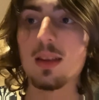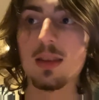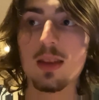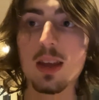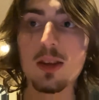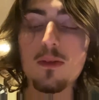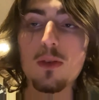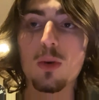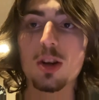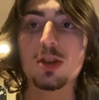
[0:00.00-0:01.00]
Thank you for
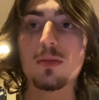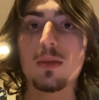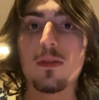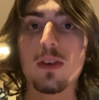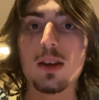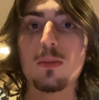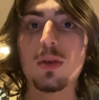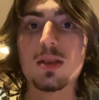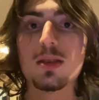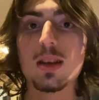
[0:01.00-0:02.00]
watching my final
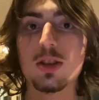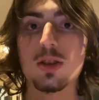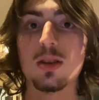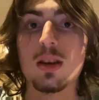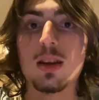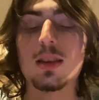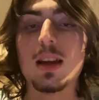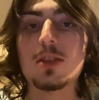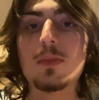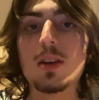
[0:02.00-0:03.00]
presentation. That
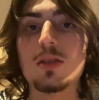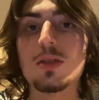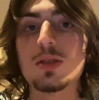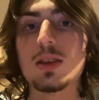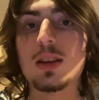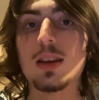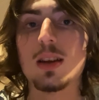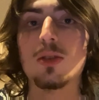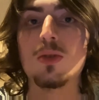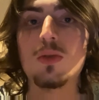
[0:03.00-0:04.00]
is my understanding
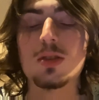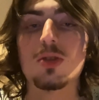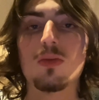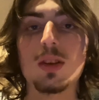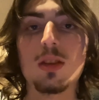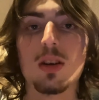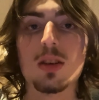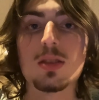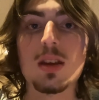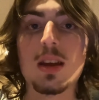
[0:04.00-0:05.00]
on Newton's 3
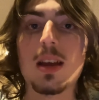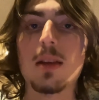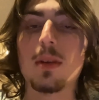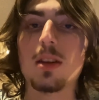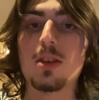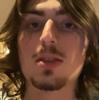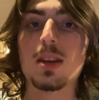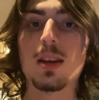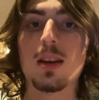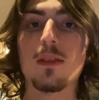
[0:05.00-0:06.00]
laws and my
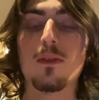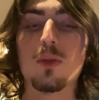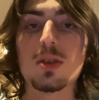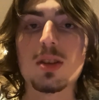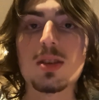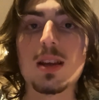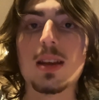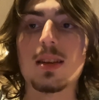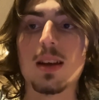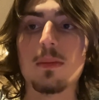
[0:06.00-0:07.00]
understanding on forces
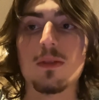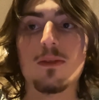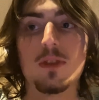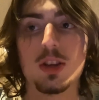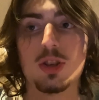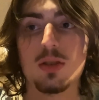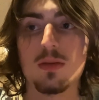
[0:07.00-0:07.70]
and types of friction.